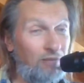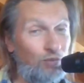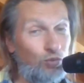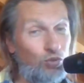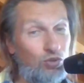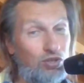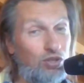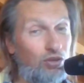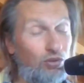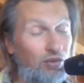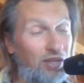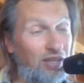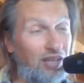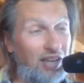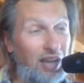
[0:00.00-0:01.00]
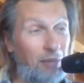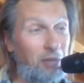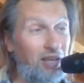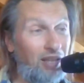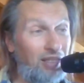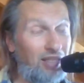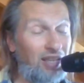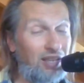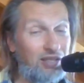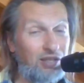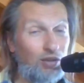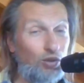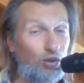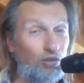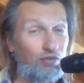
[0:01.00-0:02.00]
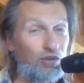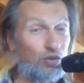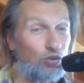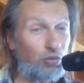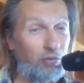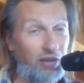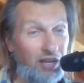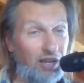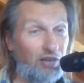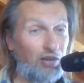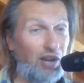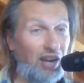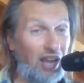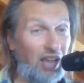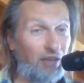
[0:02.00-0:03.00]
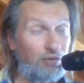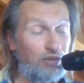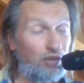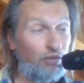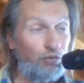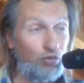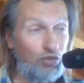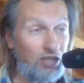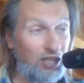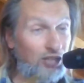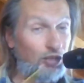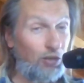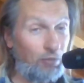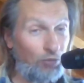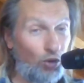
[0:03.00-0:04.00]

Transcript: to see already how many things the universe will bring in our lives if we just